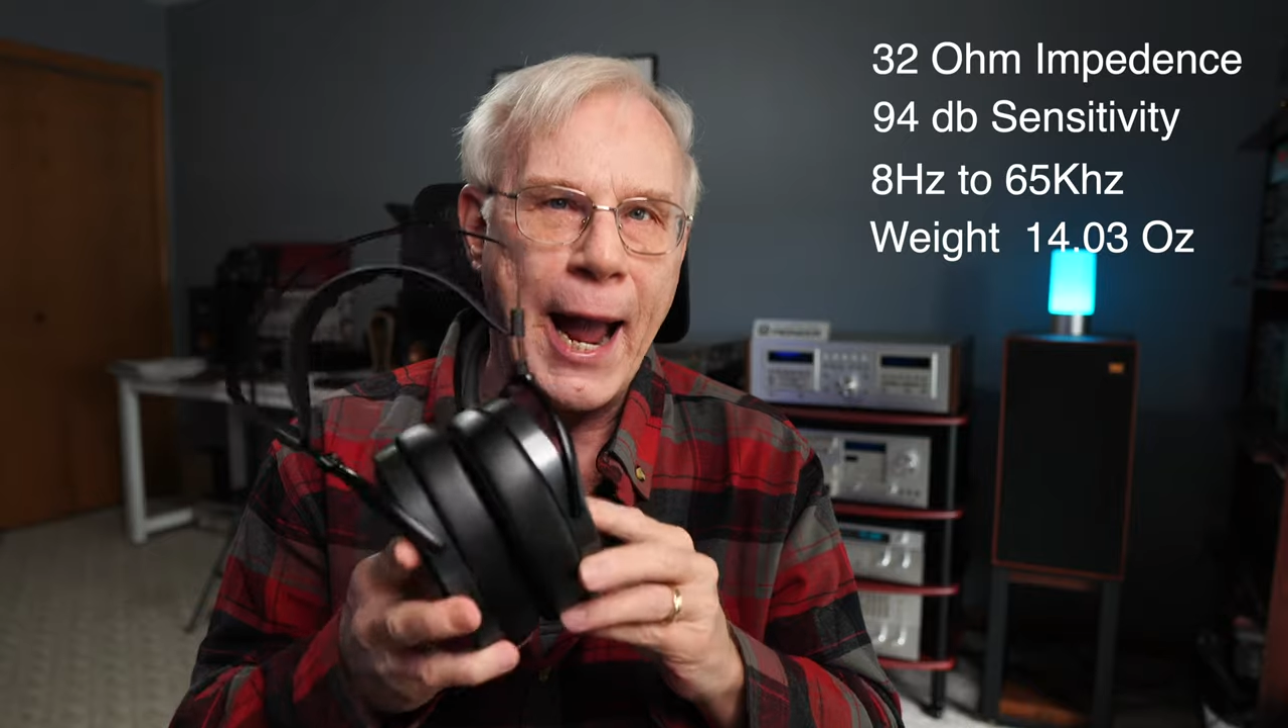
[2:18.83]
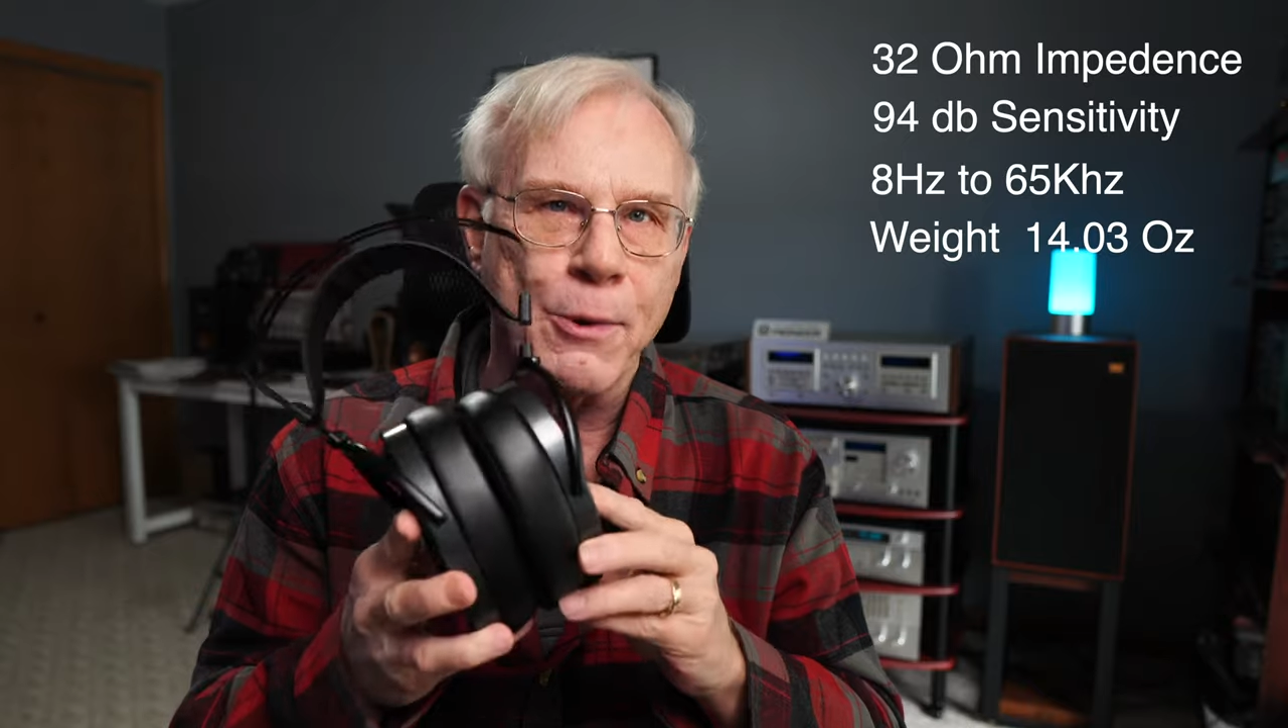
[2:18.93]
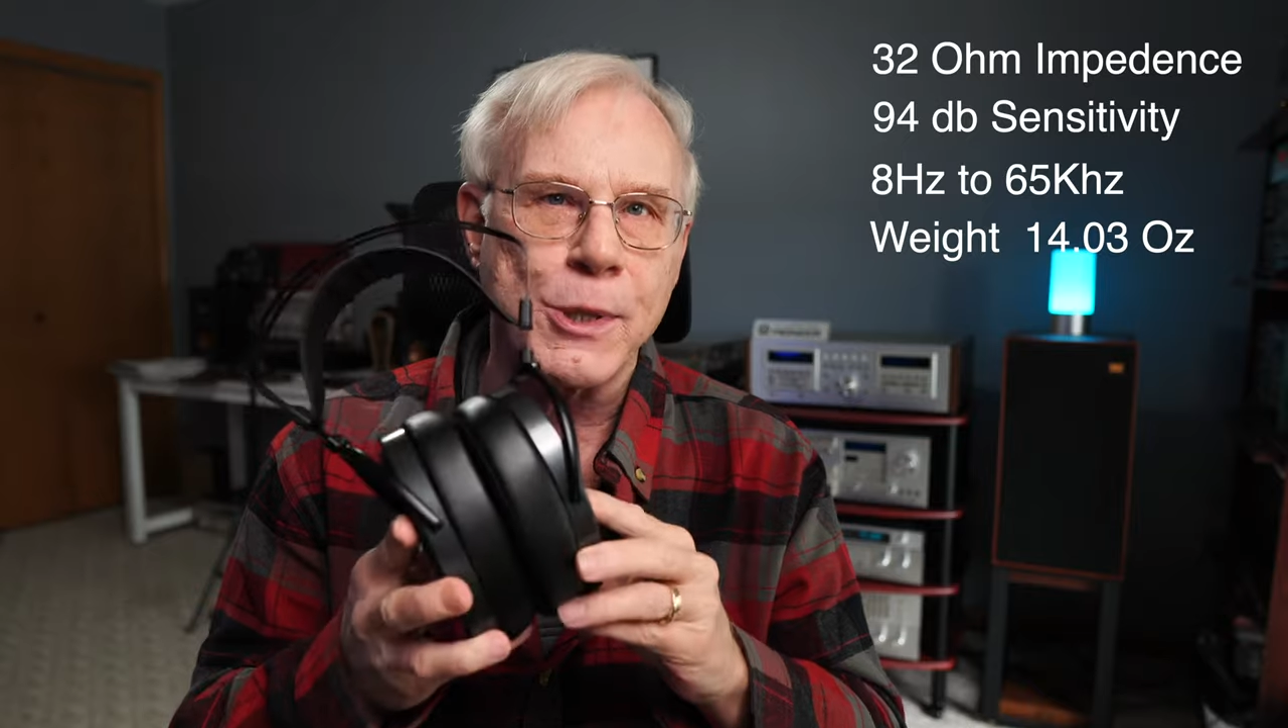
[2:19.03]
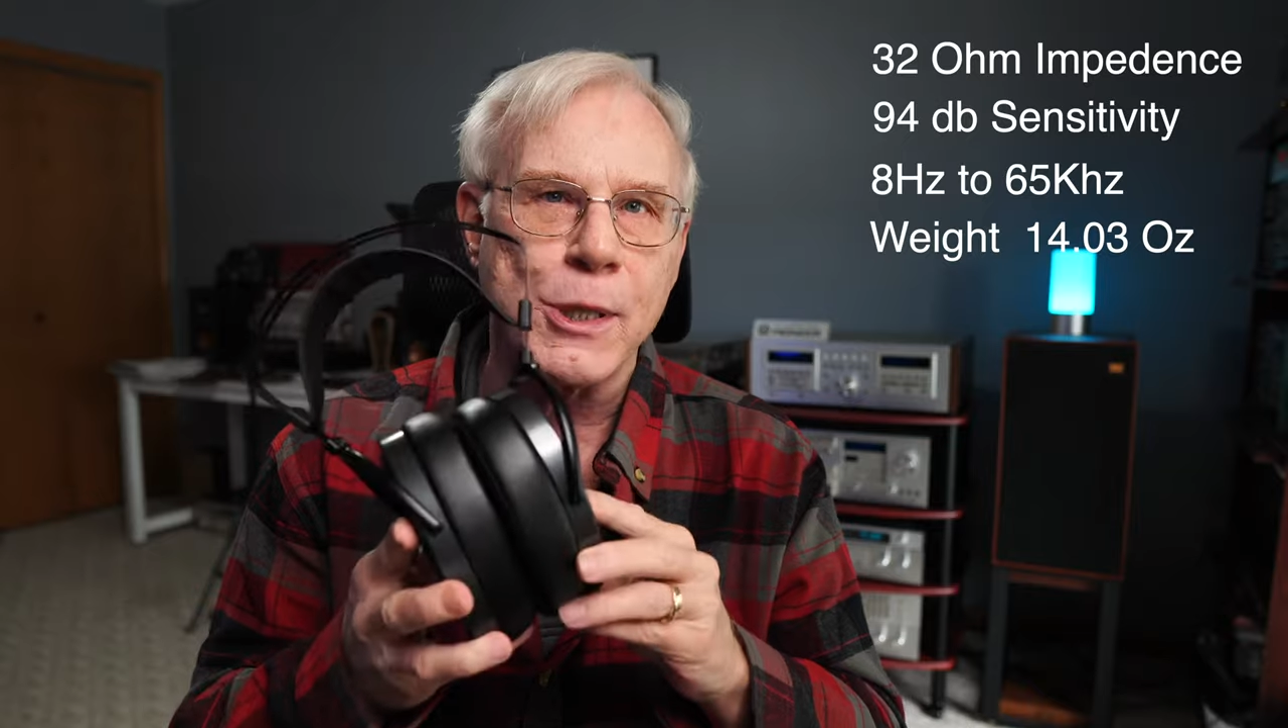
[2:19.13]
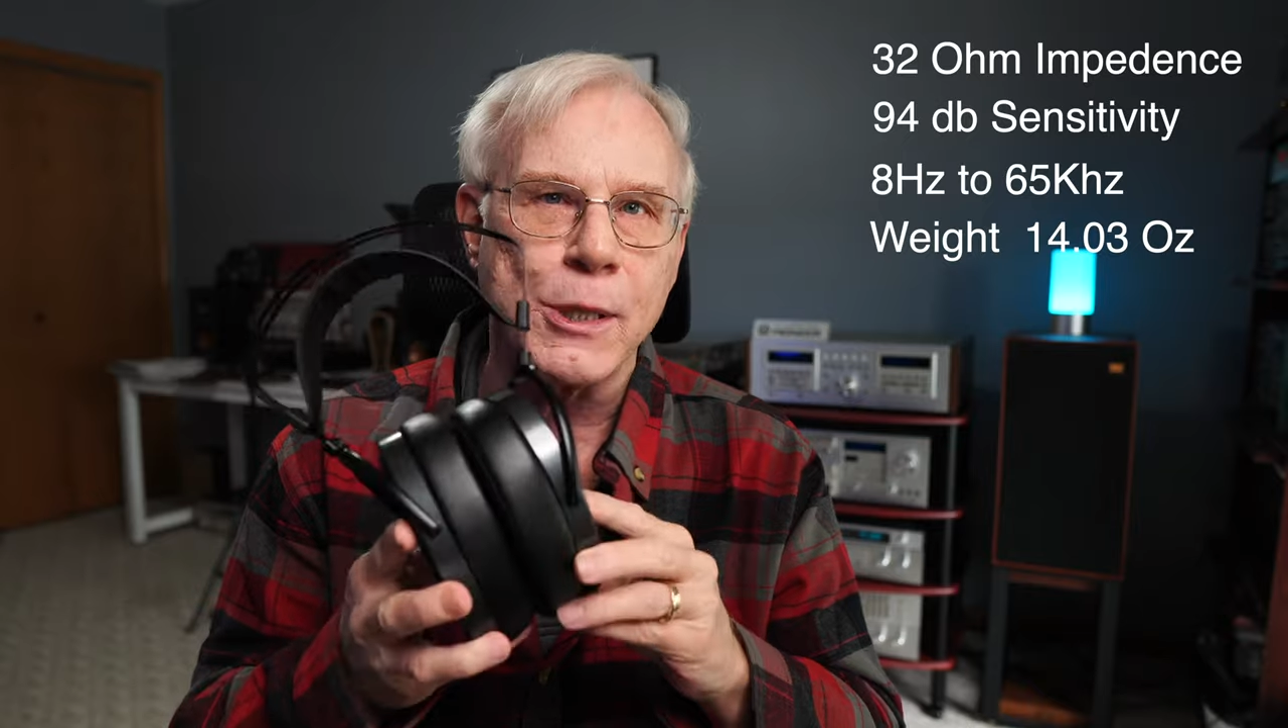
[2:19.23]

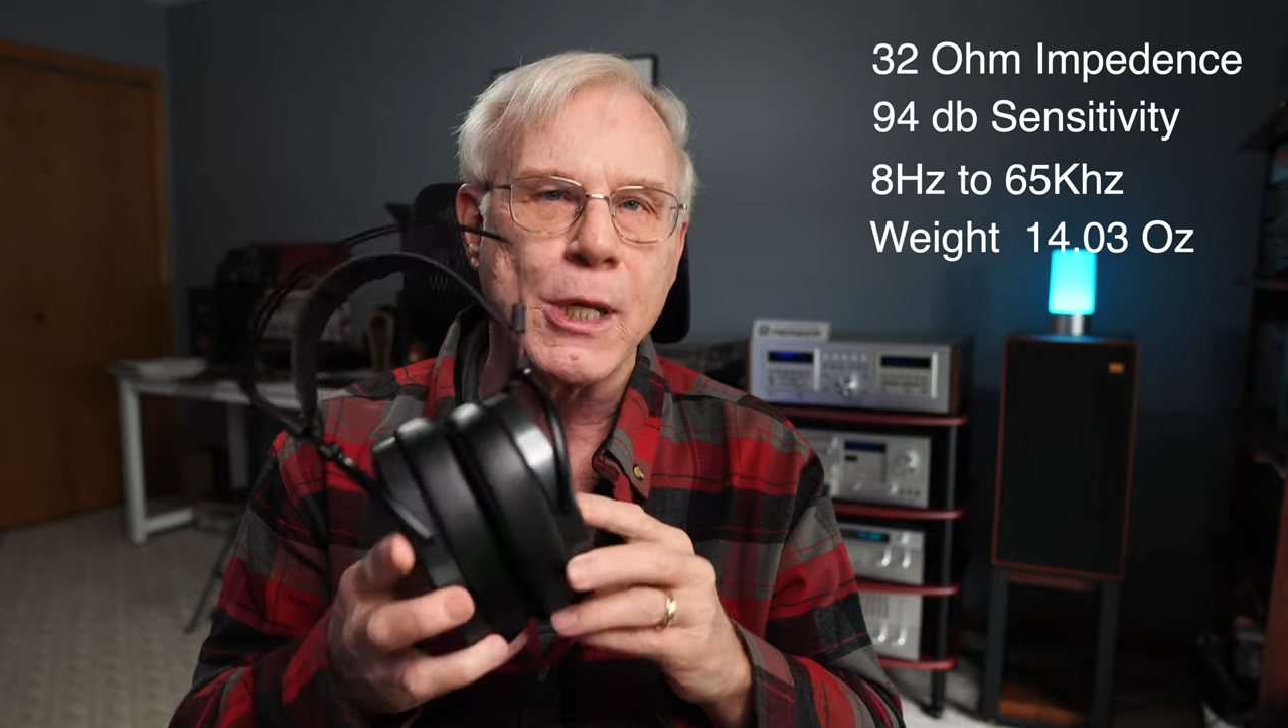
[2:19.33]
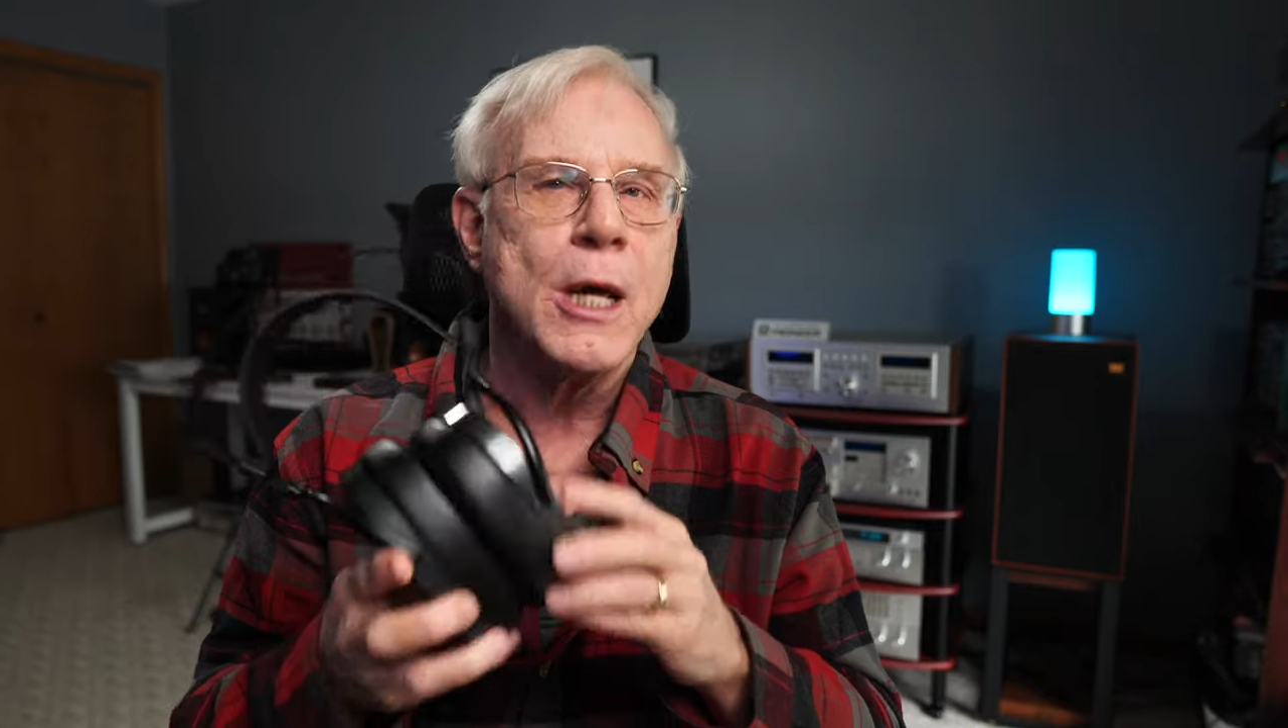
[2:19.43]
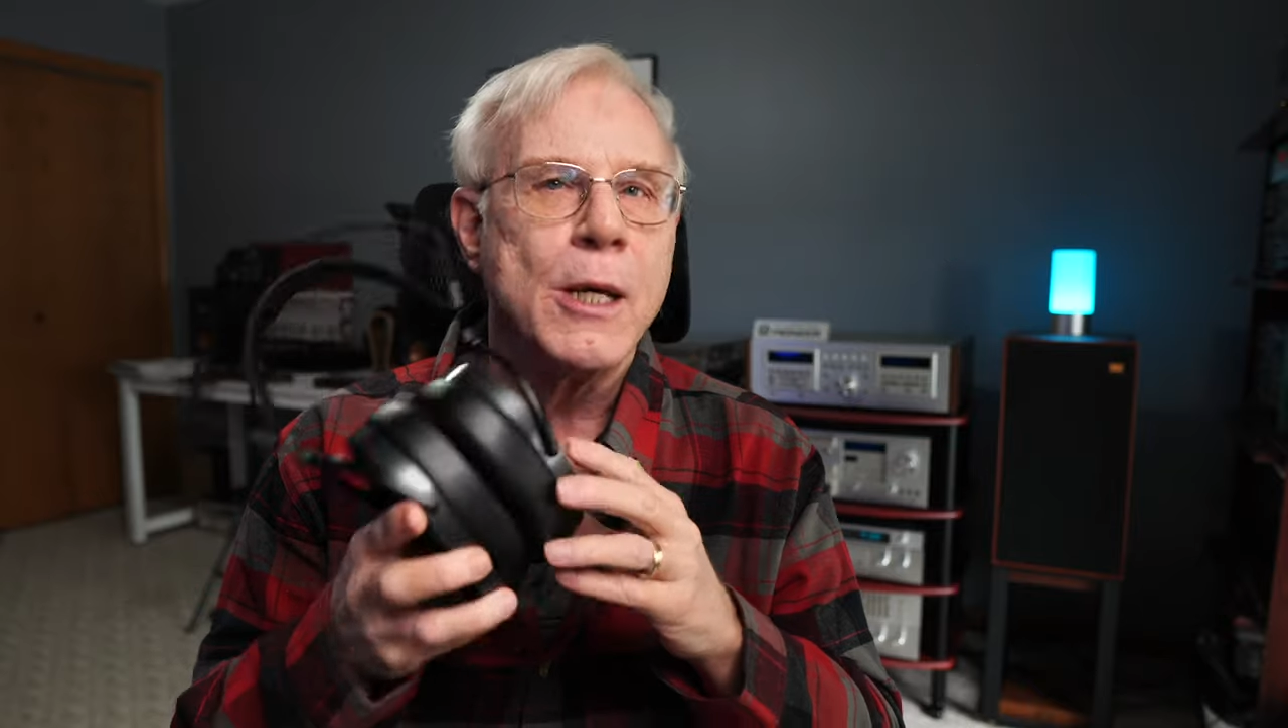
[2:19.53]
ounces.